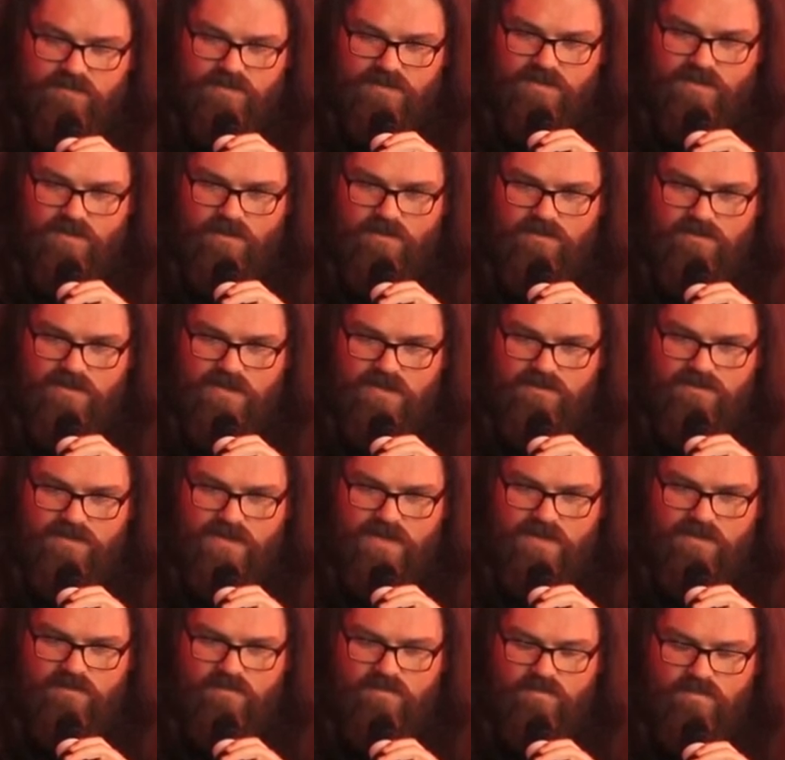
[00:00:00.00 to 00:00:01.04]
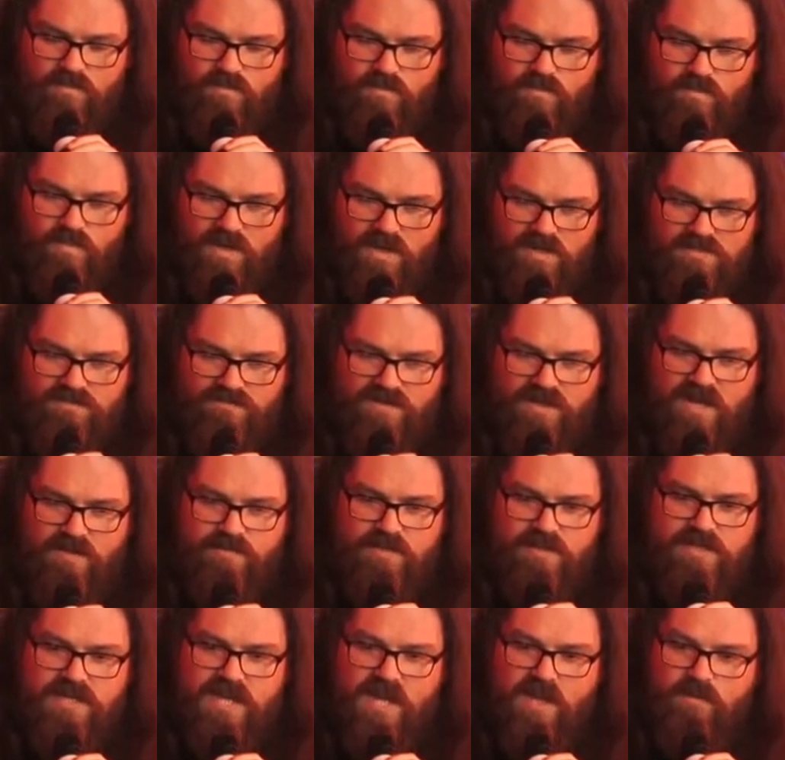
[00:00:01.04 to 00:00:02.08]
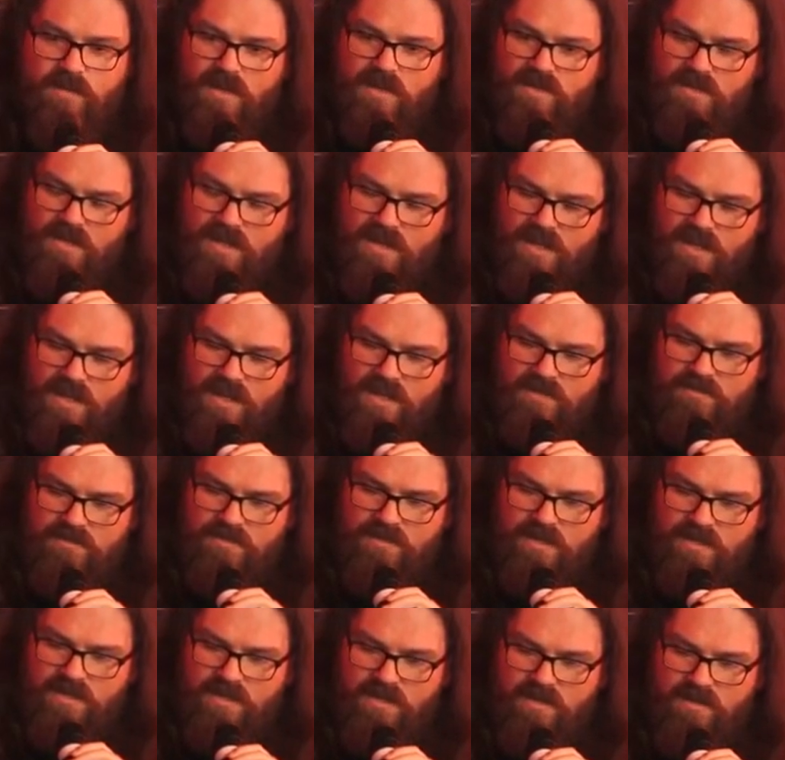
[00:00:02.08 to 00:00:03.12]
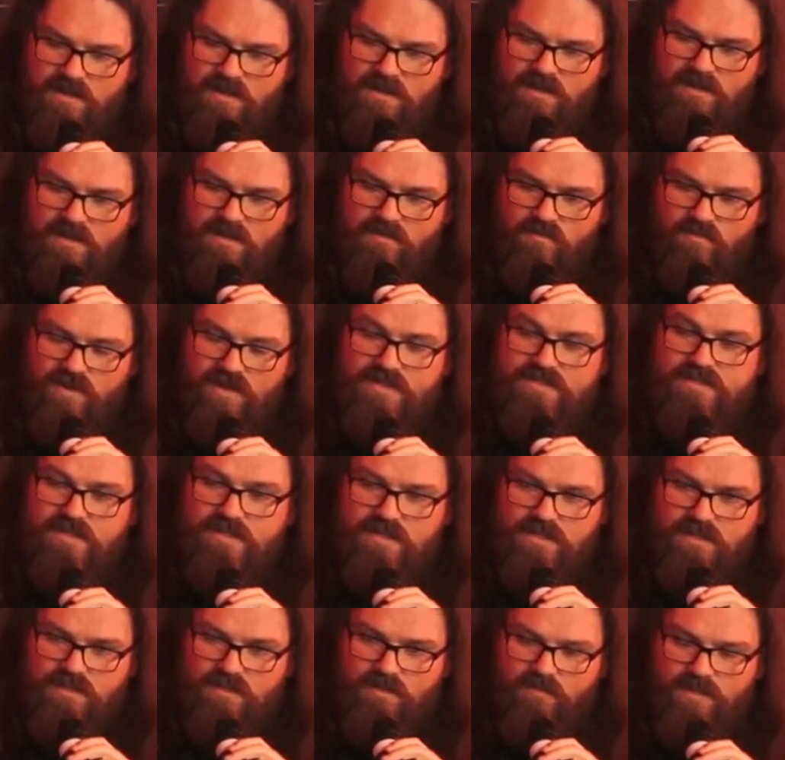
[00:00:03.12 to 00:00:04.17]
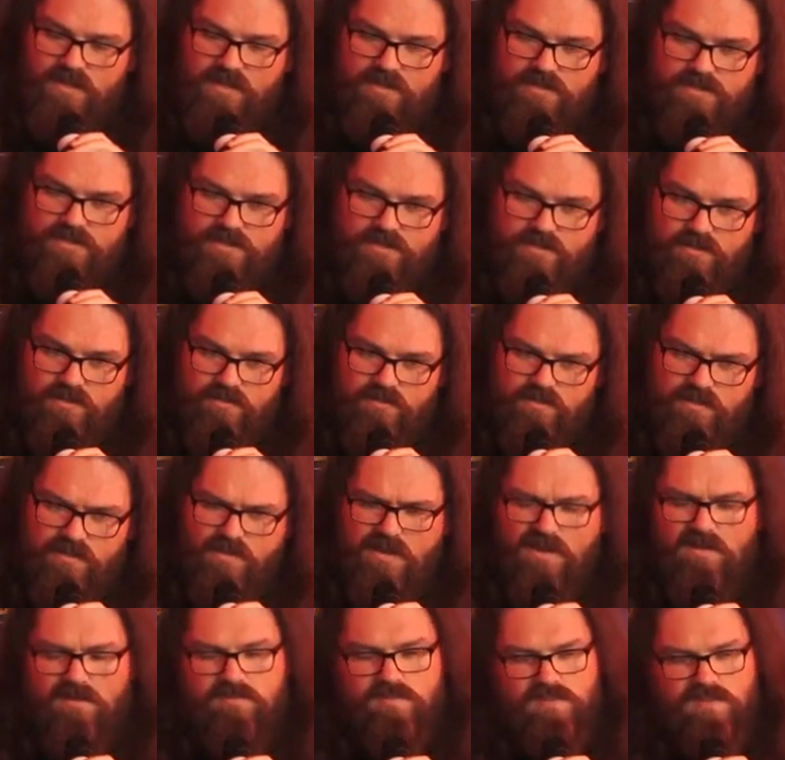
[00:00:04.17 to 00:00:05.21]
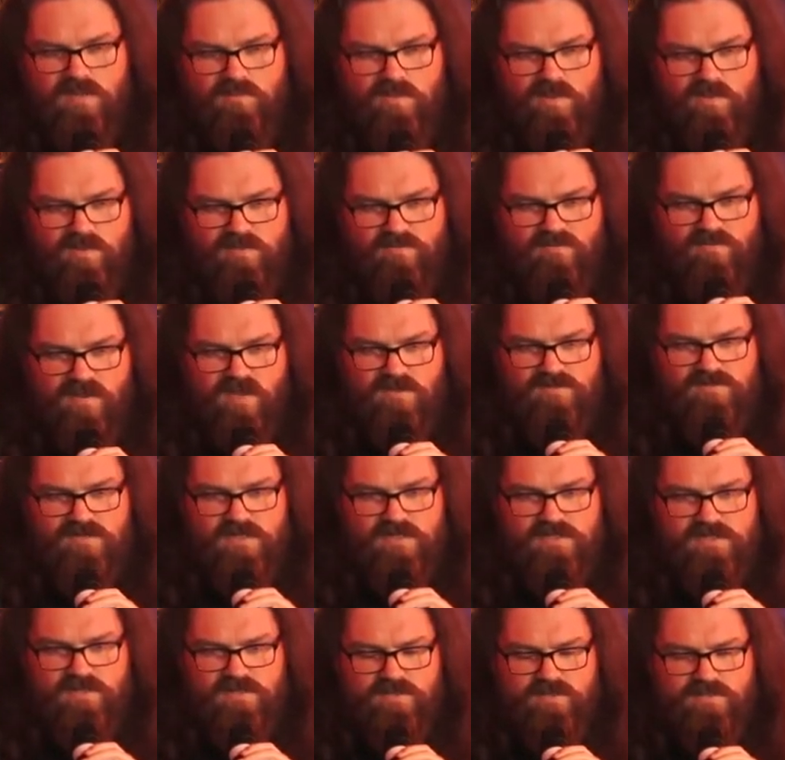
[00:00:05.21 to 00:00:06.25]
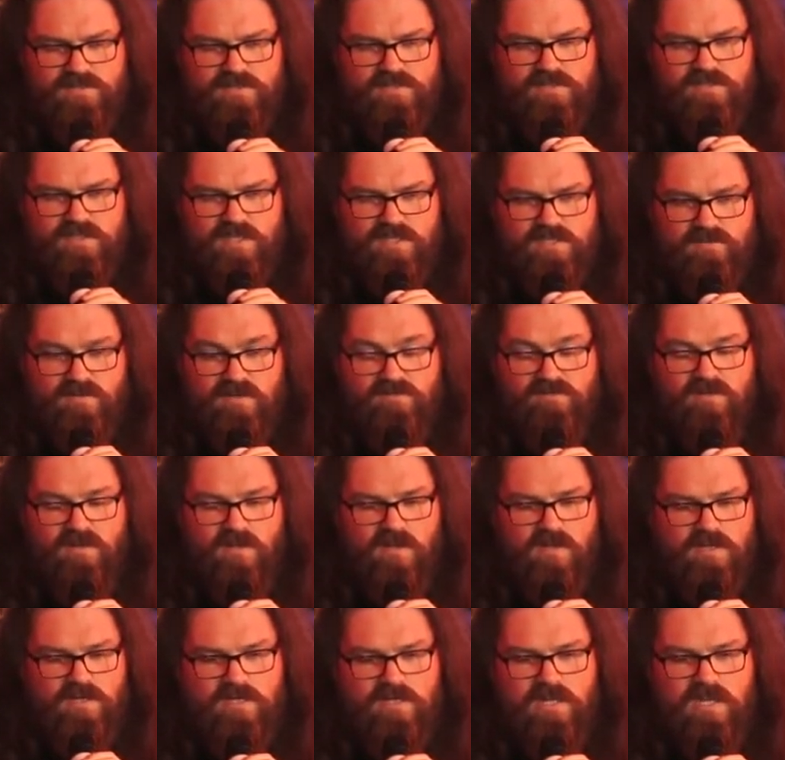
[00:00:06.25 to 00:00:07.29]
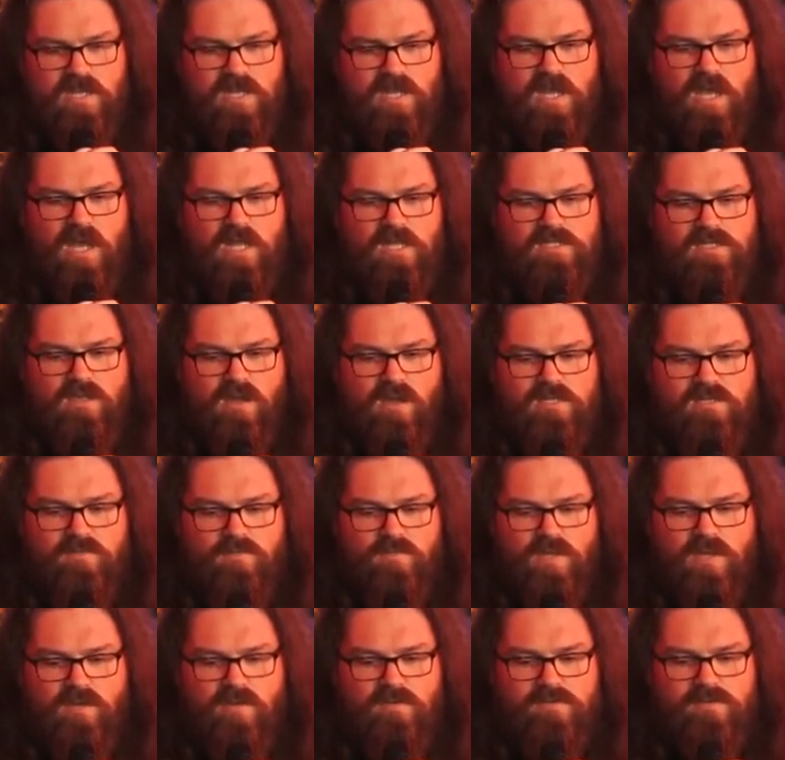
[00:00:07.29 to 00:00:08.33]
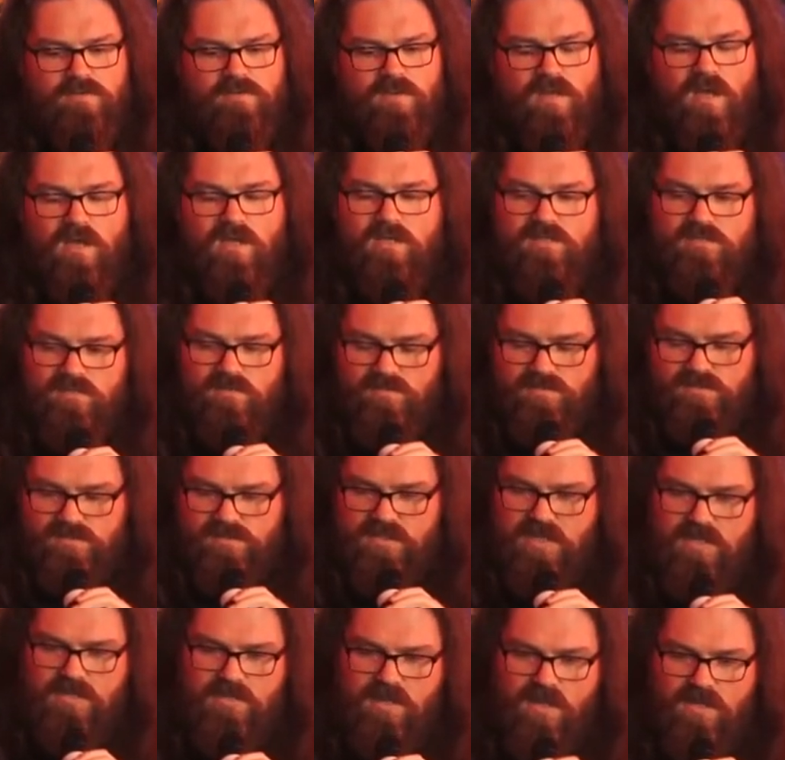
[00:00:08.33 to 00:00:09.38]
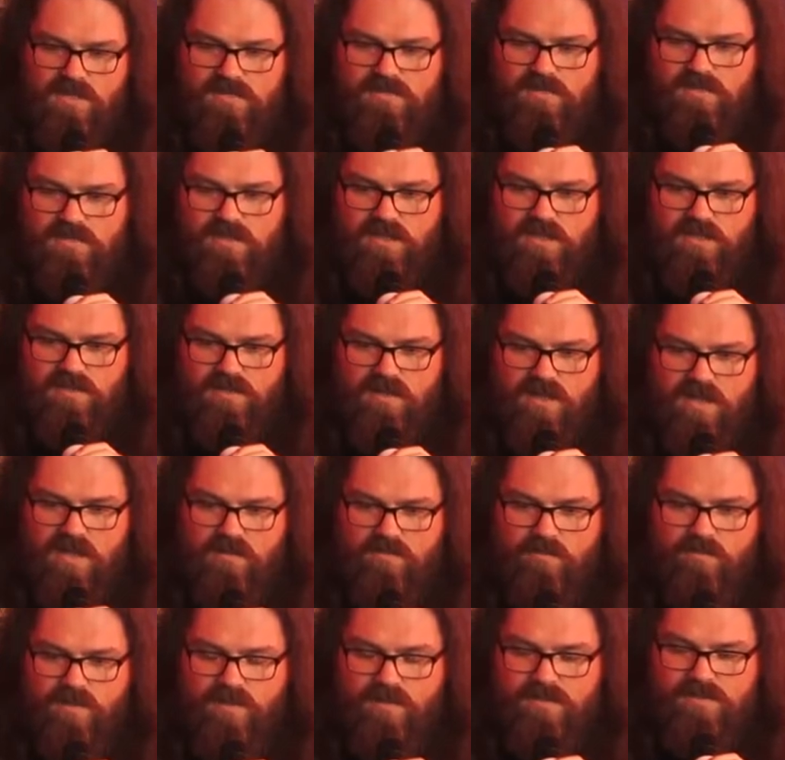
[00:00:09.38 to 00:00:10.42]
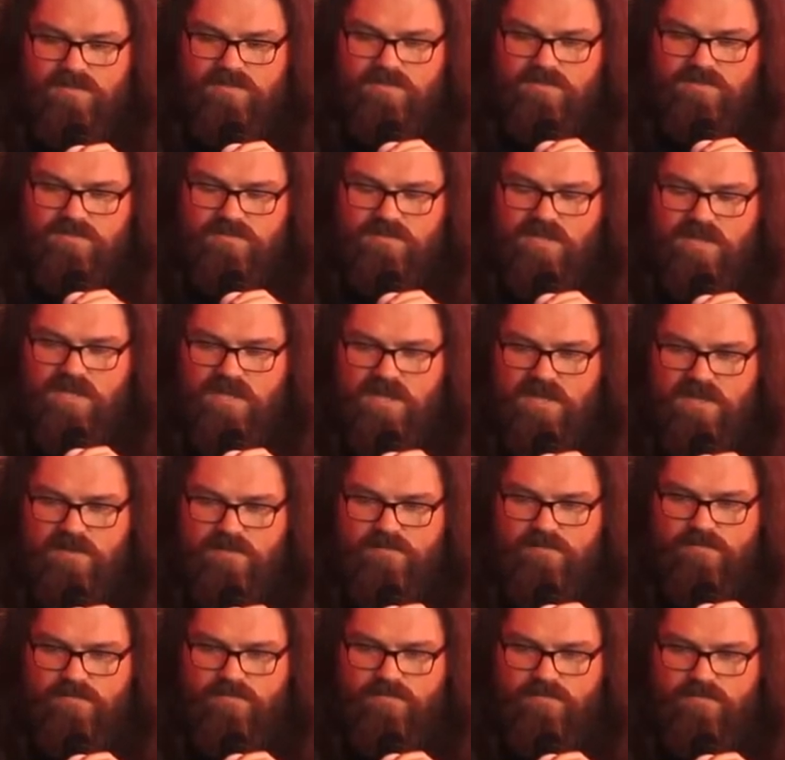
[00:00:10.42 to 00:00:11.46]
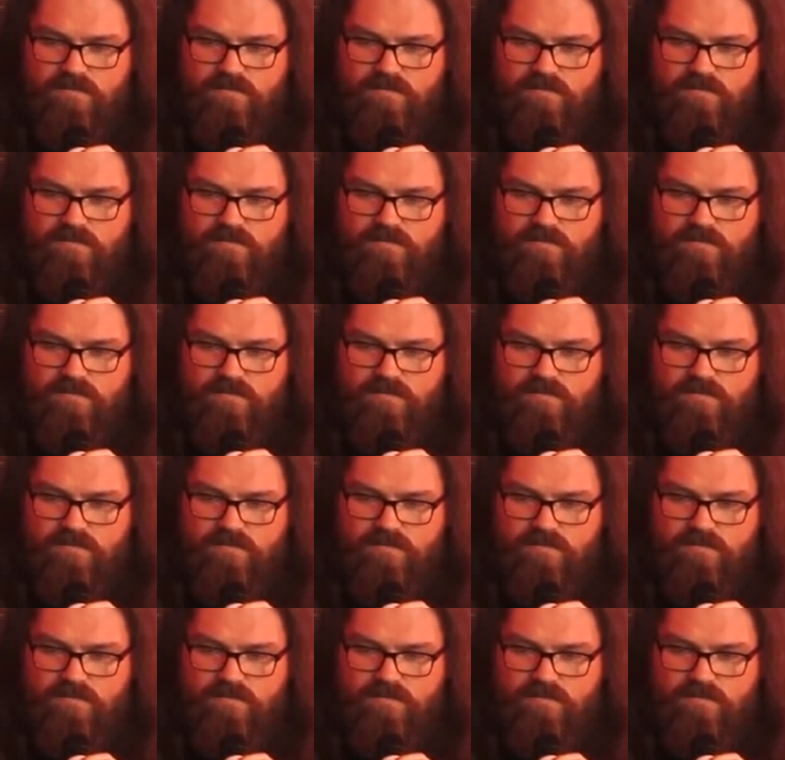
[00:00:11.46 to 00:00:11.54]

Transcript: it going. And then a developer came in and, and uh, recently, a couple of years ago, well, I'm talking maybe five, six years ago at this stage, or even longer, and talked about knocking the knocking the theater and building. Um,